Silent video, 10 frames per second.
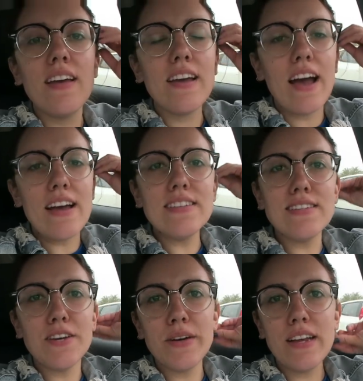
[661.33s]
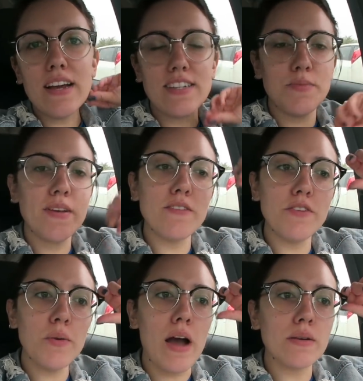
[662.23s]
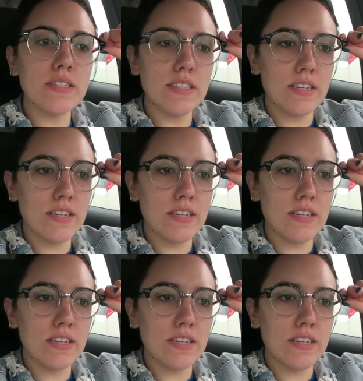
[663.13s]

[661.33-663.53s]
Hey guys, so it has been a few hours.